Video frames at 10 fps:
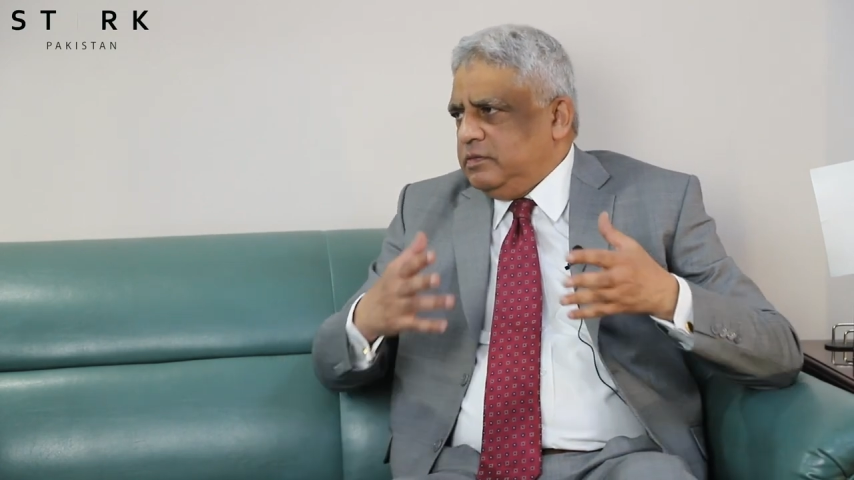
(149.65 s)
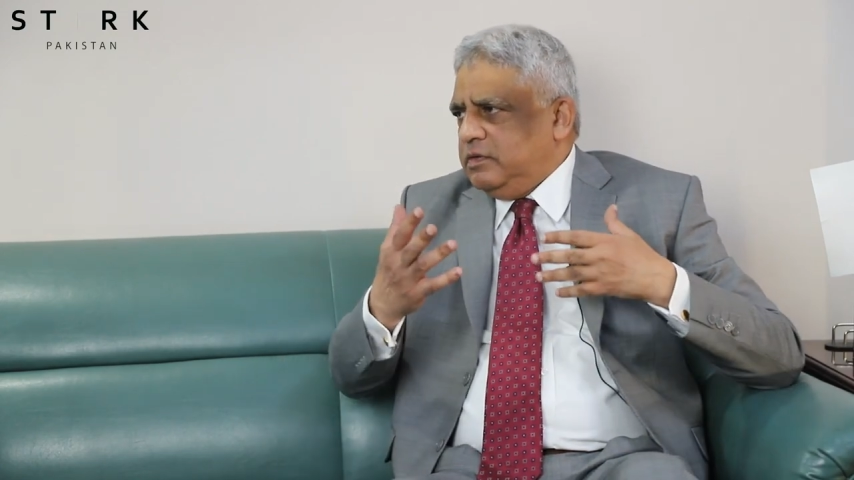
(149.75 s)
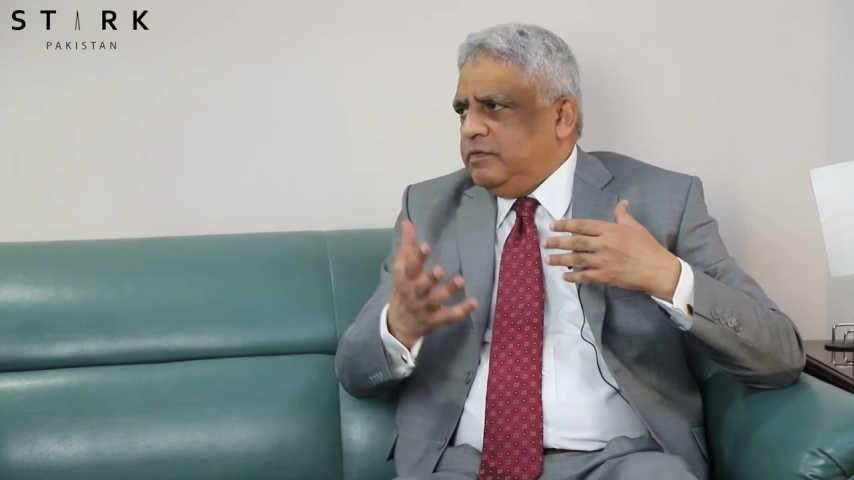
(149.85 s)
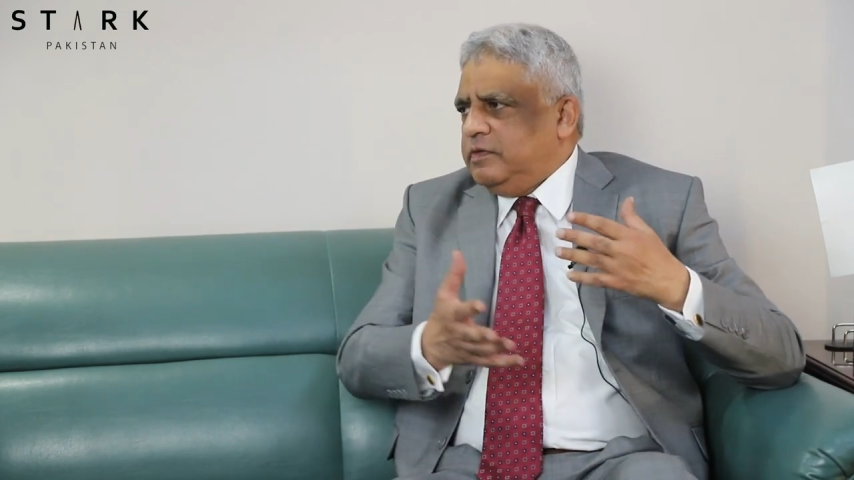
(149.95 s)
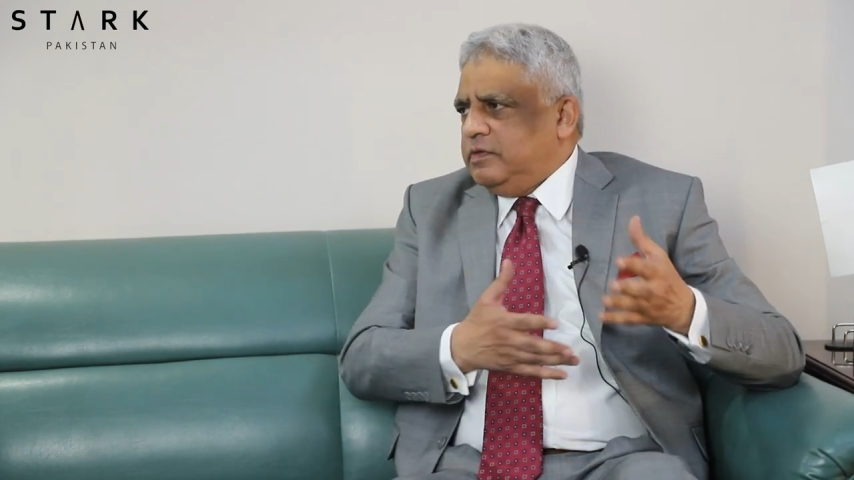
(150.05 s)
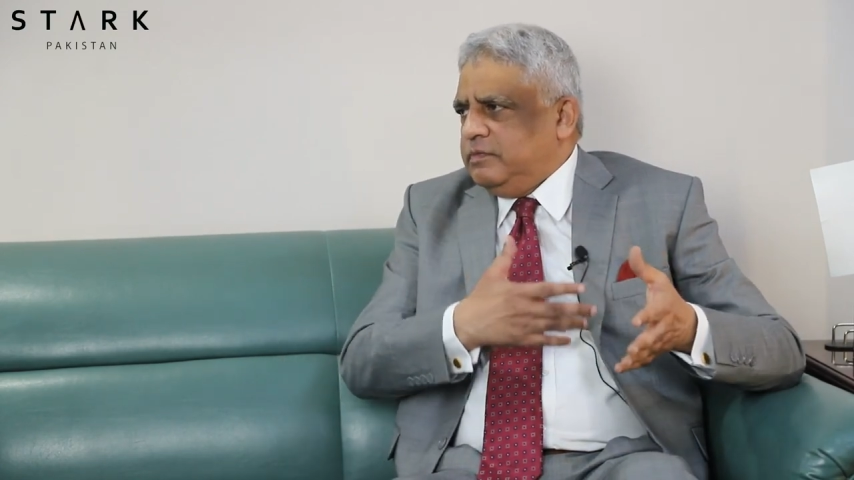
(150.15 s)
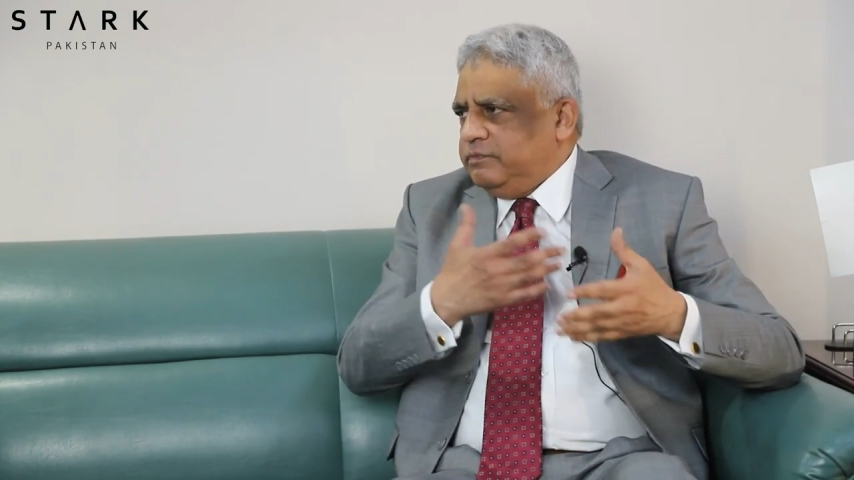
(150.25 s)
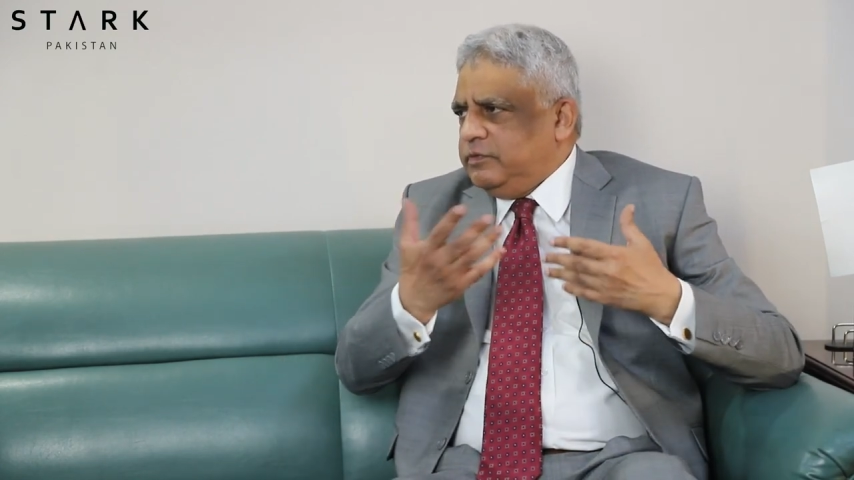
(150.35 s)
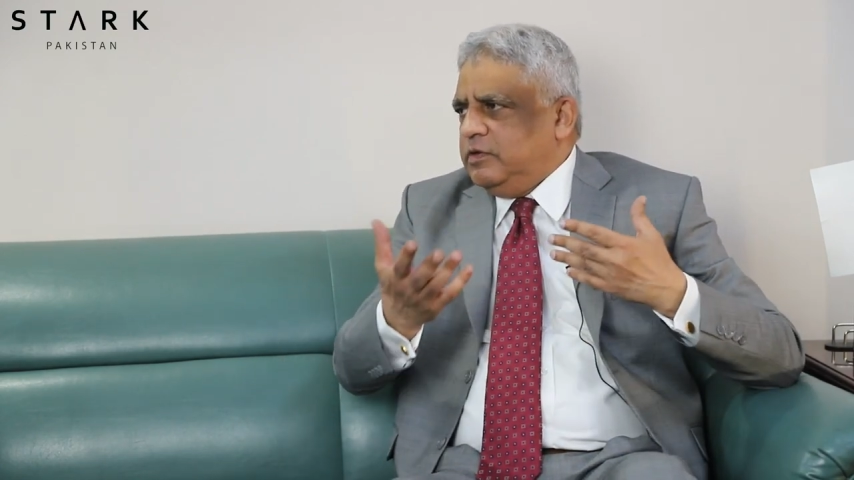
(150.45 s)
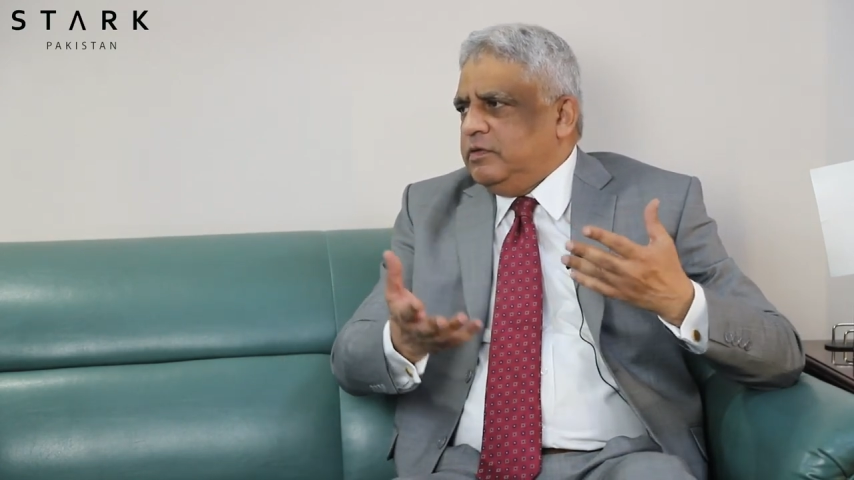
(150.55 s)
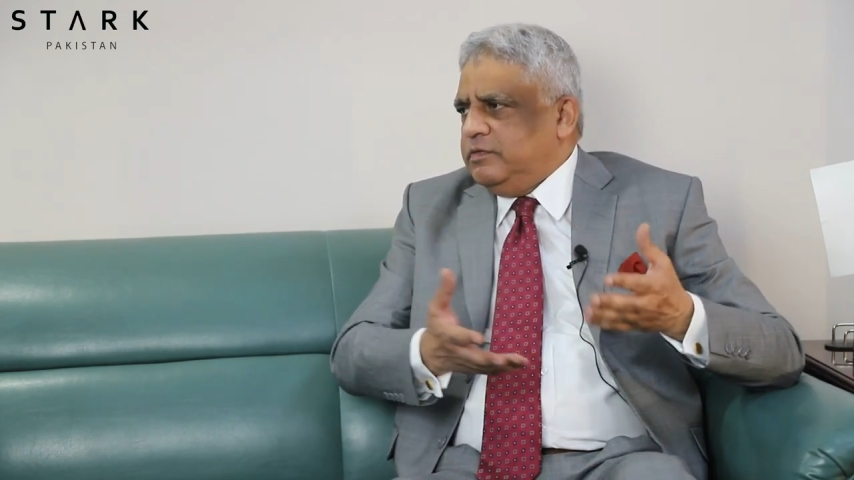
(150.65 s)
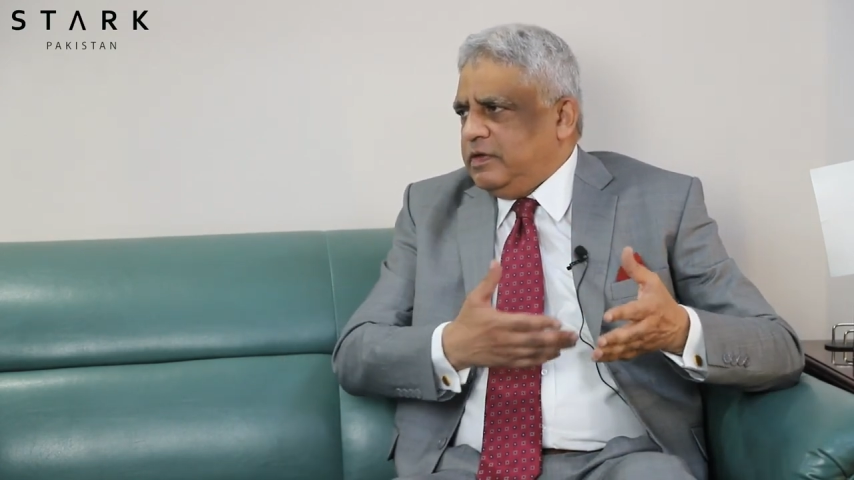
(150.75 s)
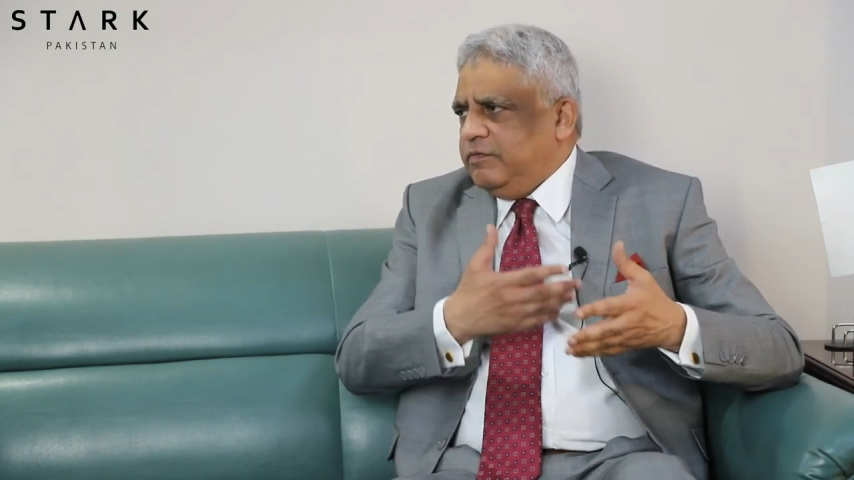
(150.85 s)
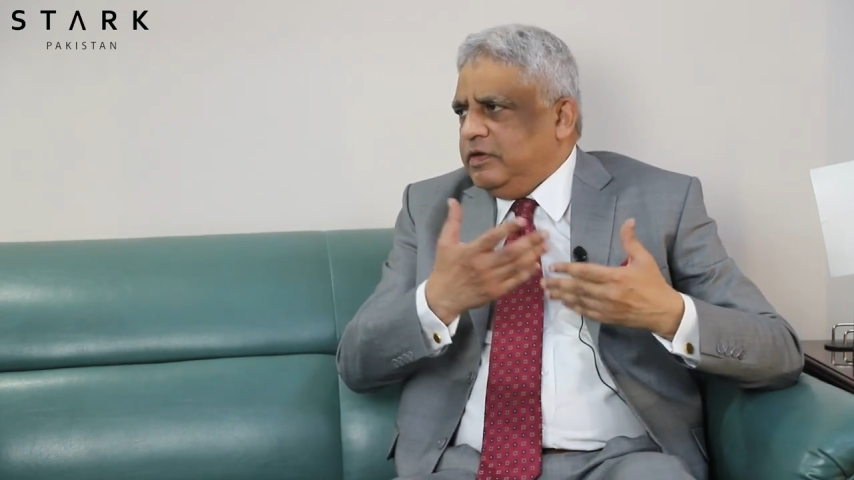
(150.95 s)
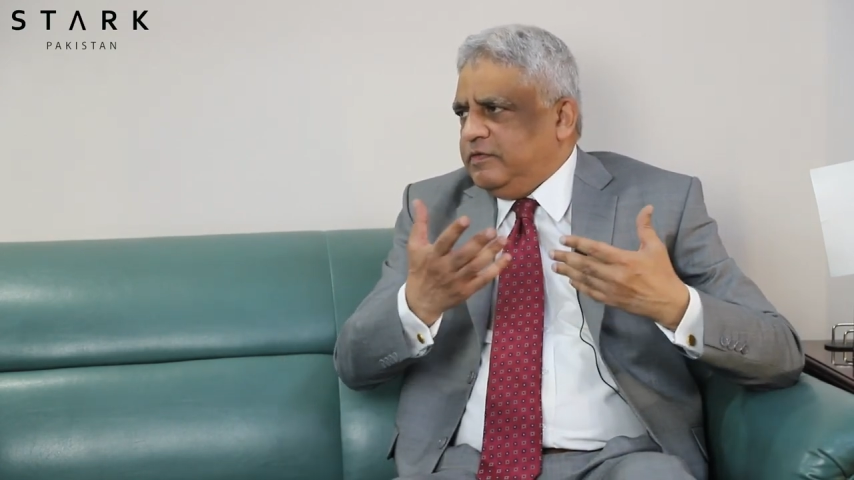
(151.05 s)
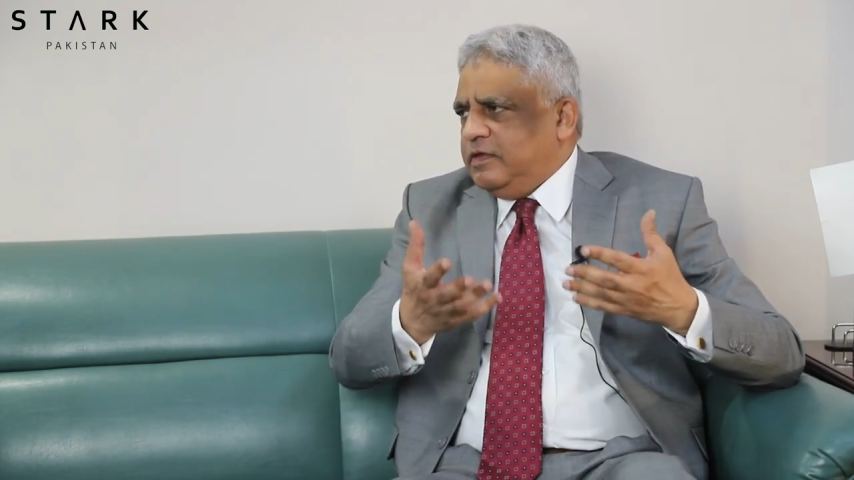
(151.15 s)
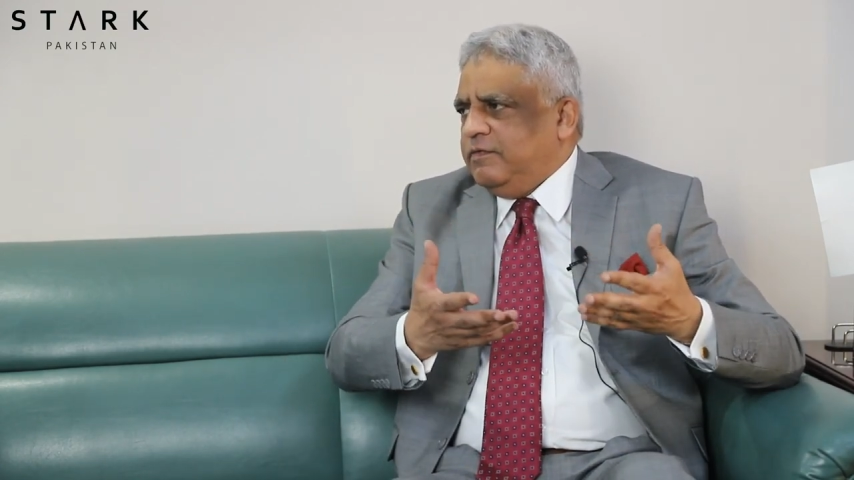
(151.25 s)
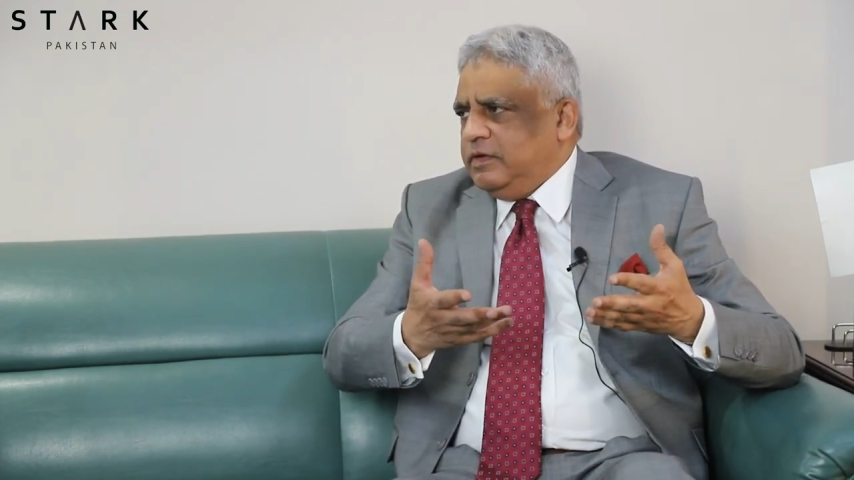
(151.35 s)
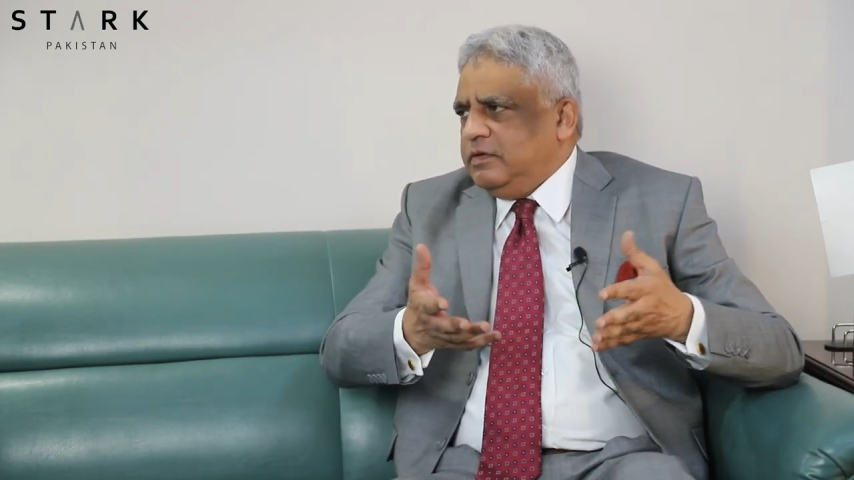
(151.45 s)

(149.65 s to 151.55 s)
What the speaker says: There was a, you know, 77, you